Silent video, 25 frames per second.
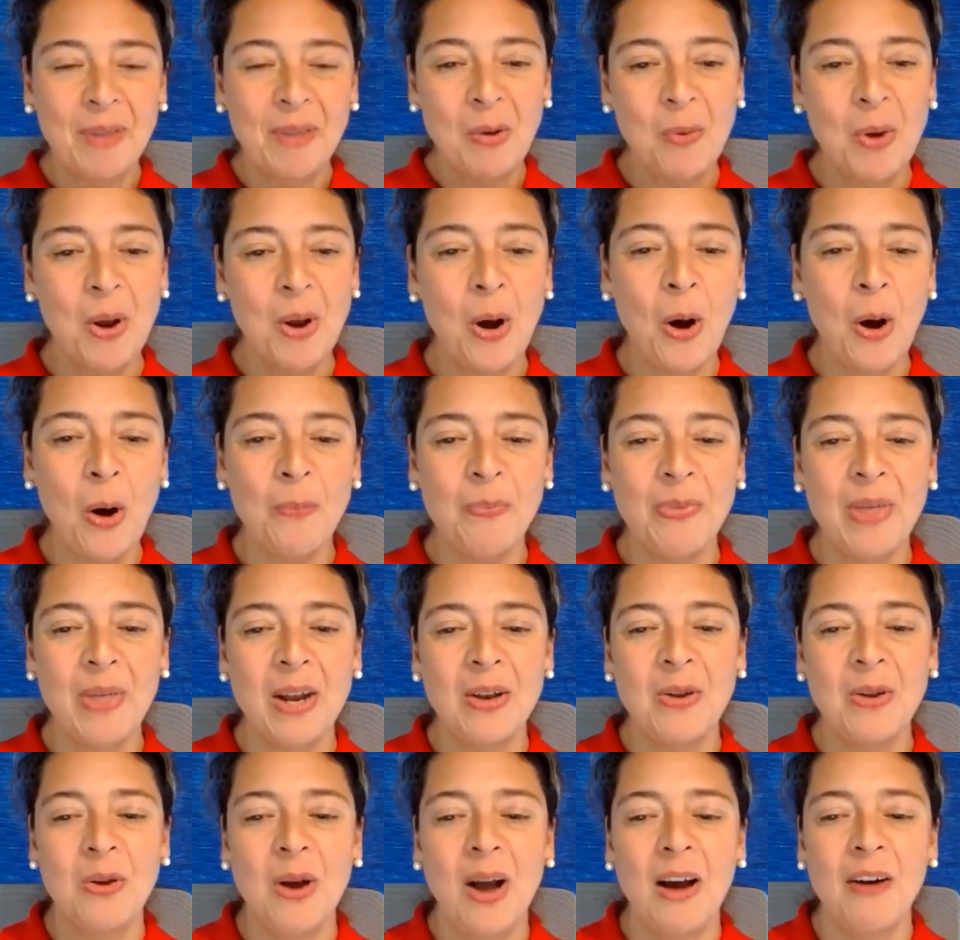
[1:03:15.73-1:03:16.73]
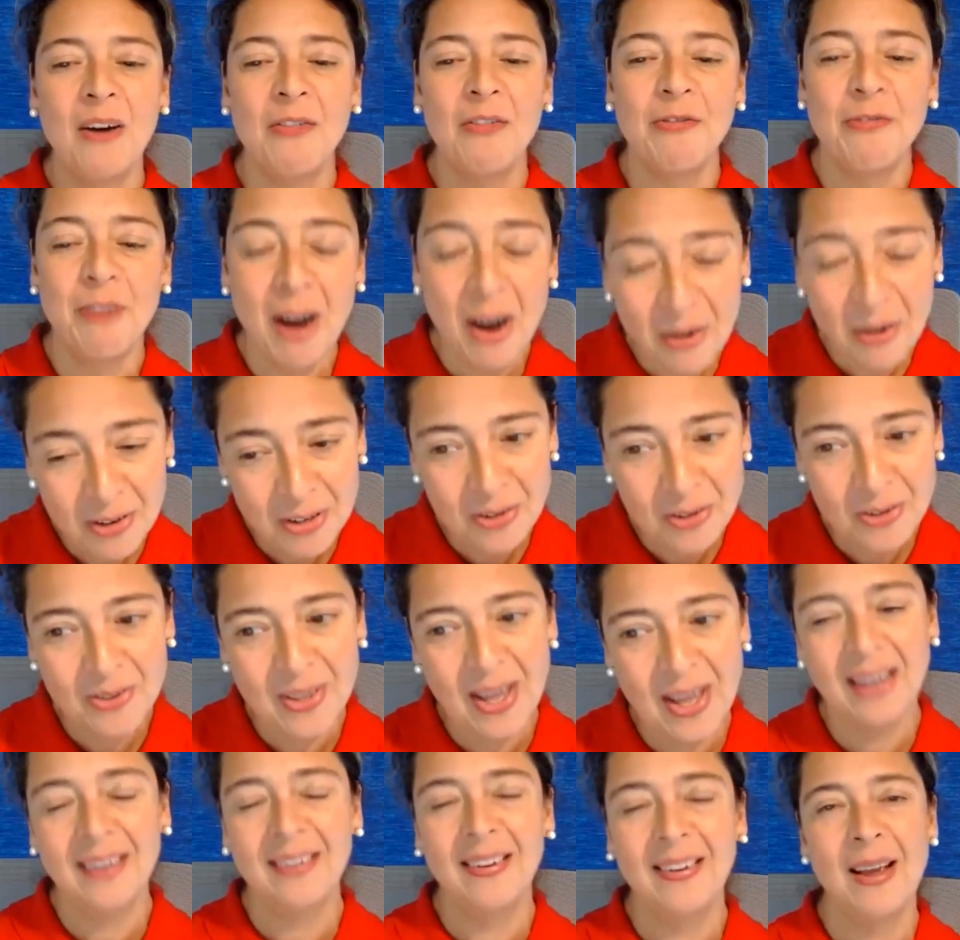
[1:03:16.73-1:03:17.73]
We hope that you have found
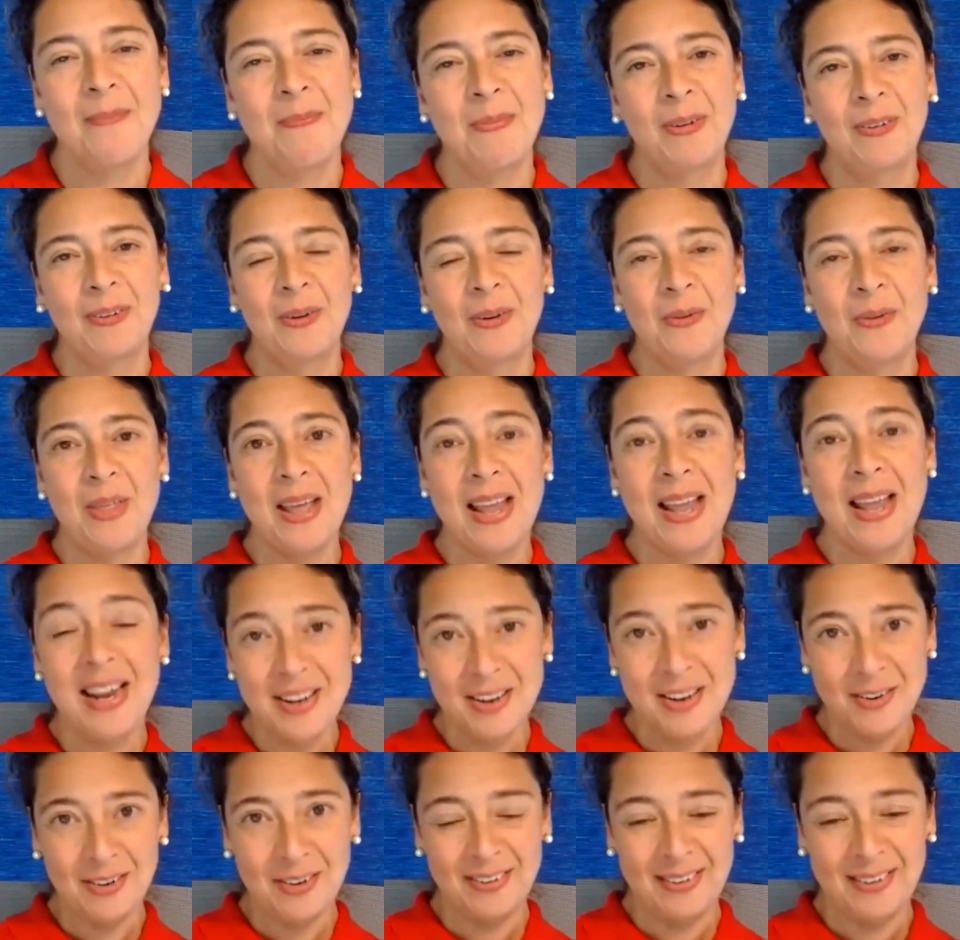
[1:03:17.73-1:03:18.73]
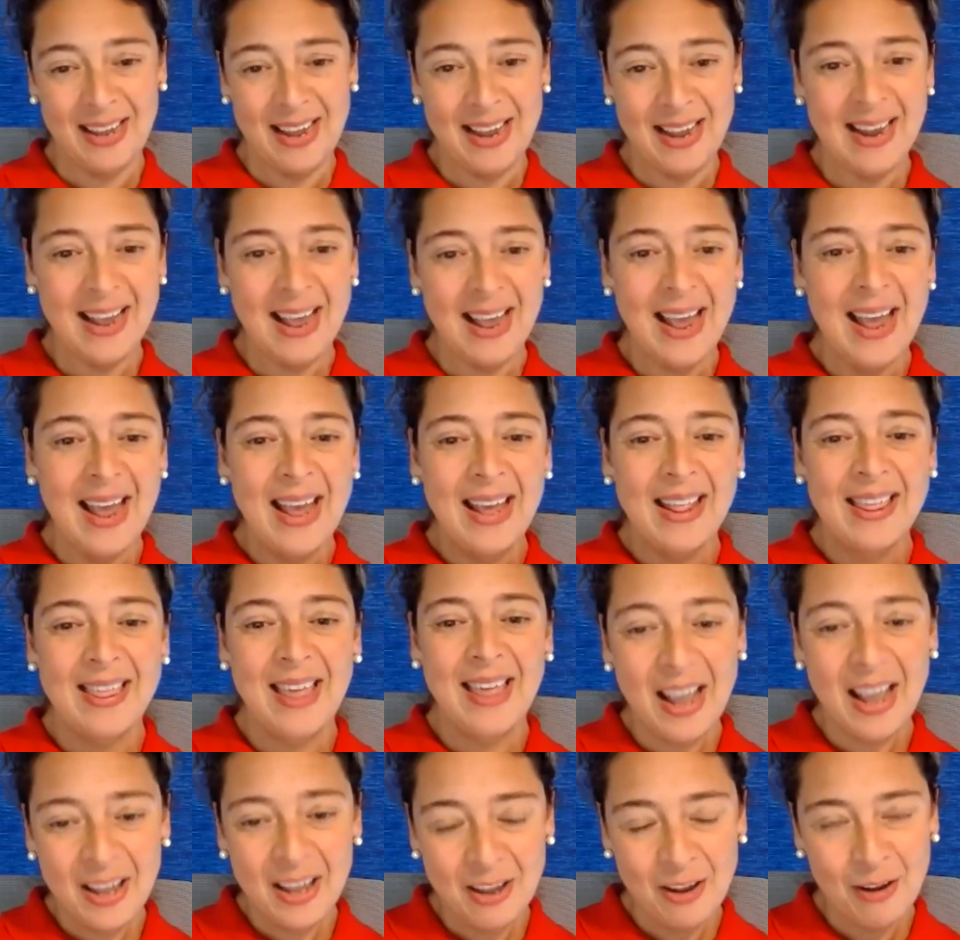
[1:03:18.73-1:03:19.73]
today's episode interesting.
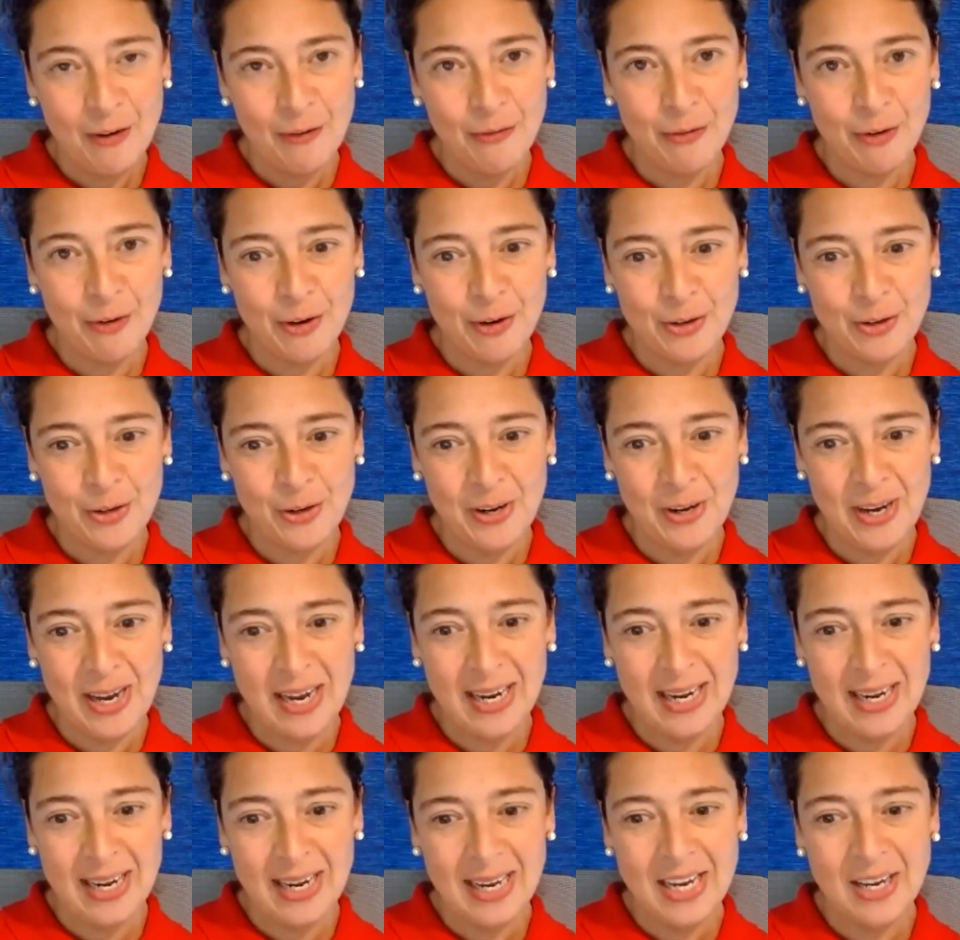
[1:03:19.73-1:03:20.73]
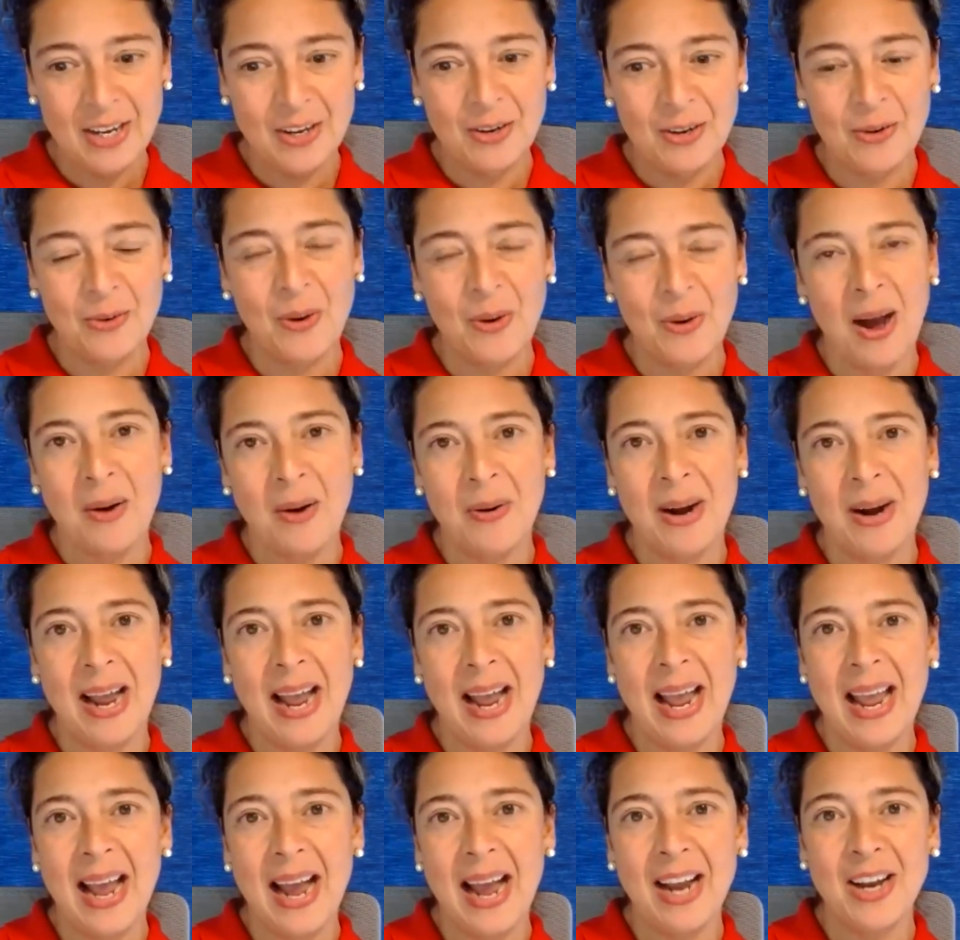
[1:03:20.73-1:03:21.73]
Thank you for tuning into our
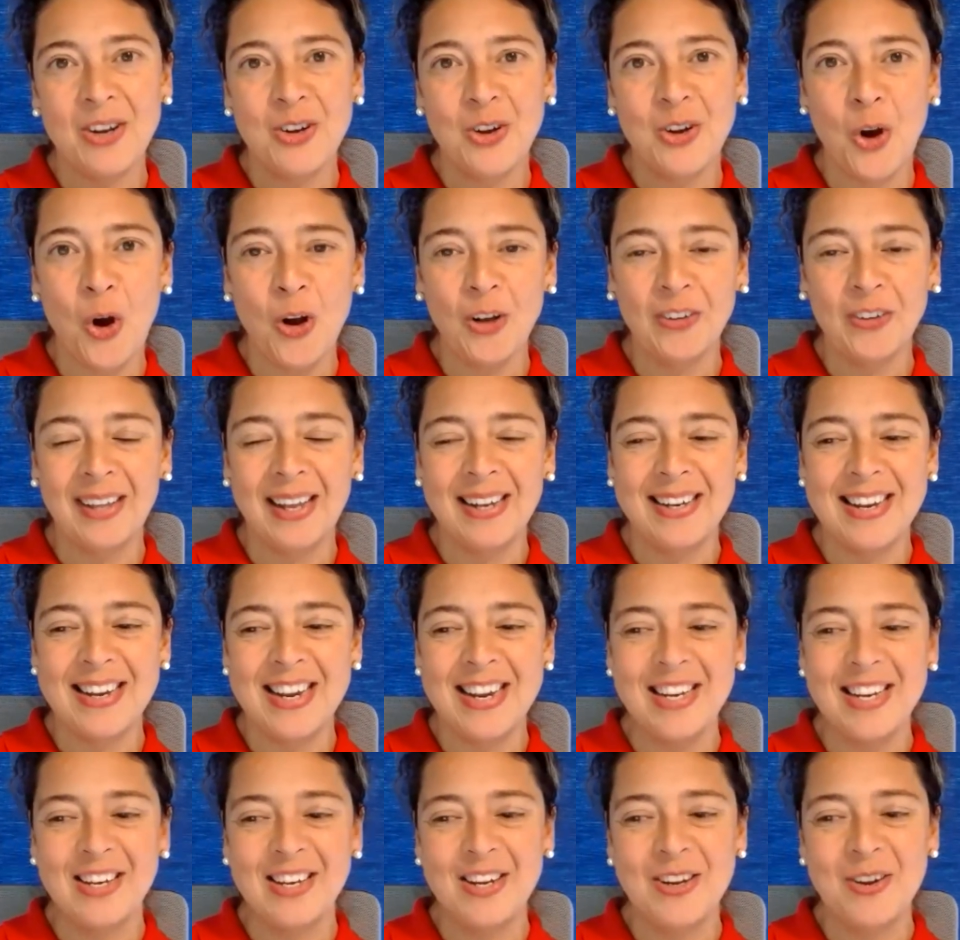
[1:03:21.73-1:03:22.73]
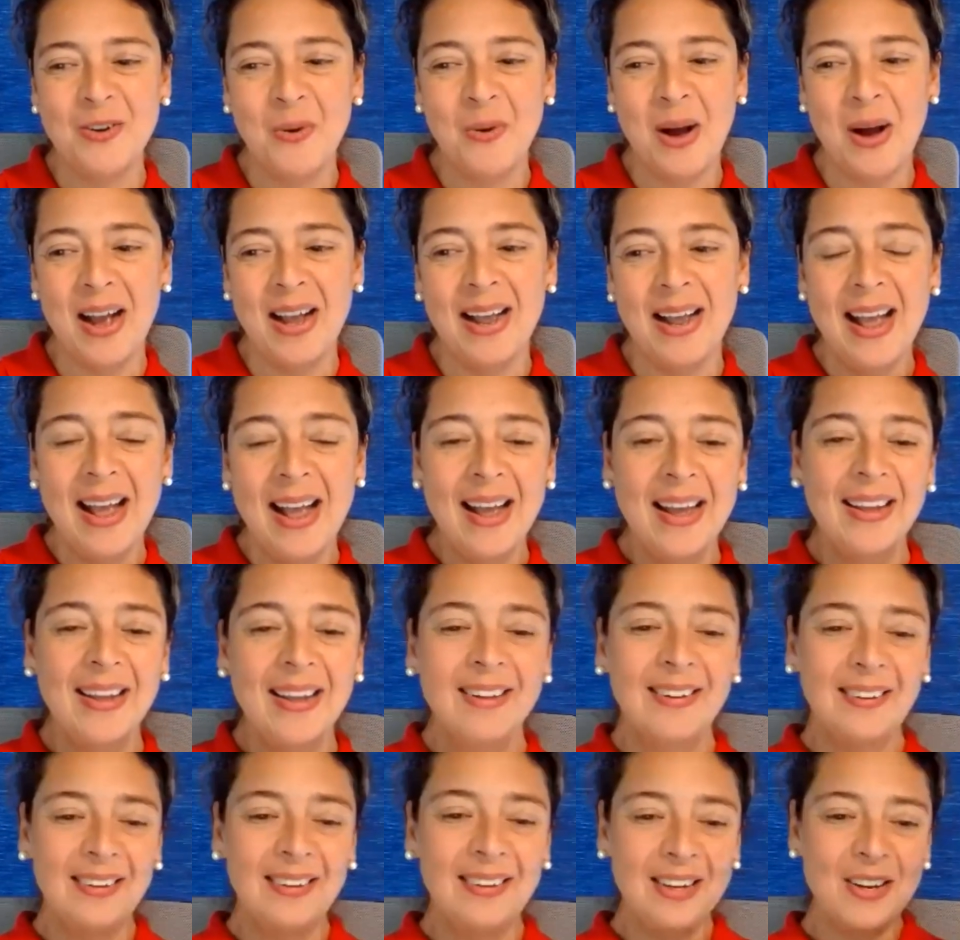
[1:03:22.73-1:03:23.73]
AI Talks at ETUI.
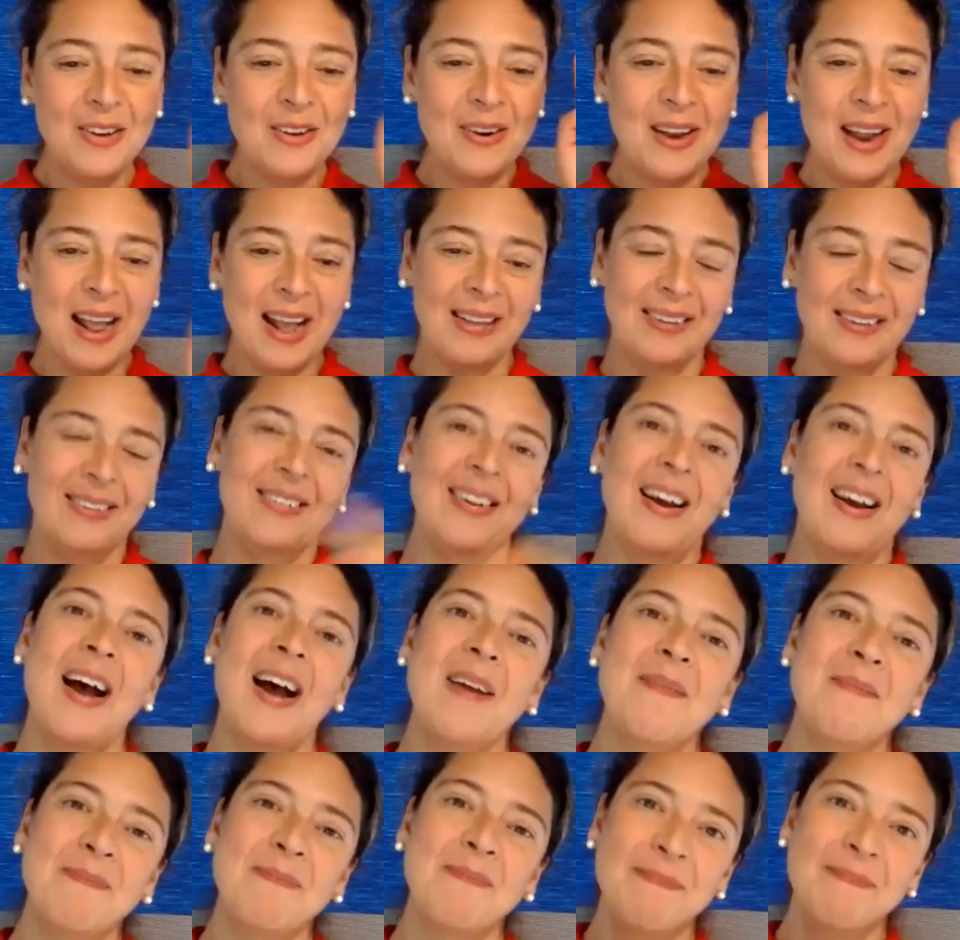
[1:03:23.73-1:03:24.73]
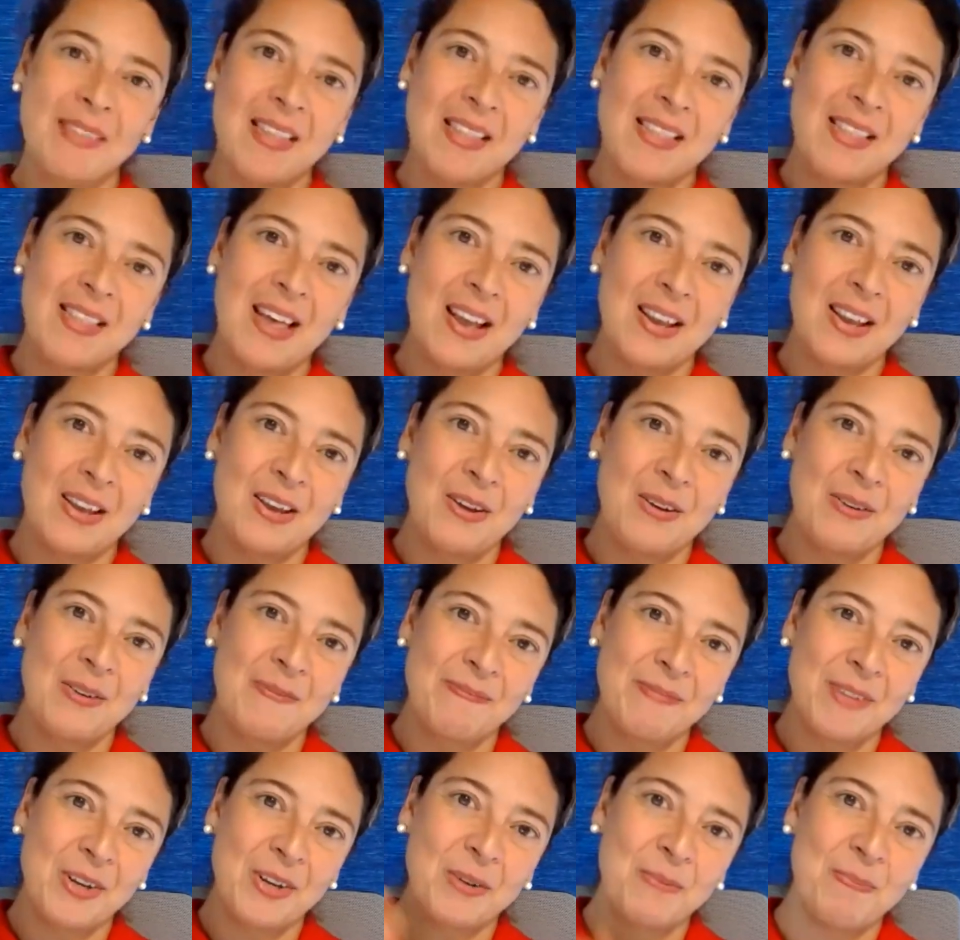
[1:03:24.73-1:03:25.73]
See you next time. Thank you.
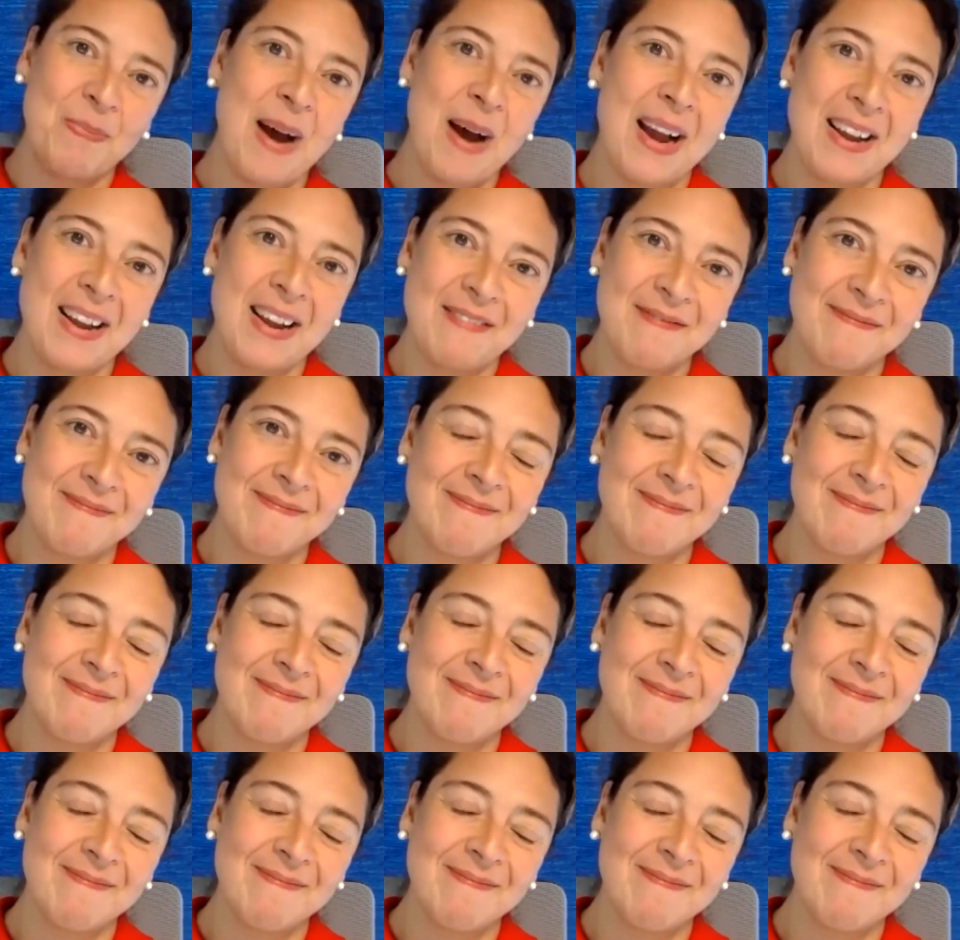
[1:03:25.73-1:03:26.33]
Goodbye.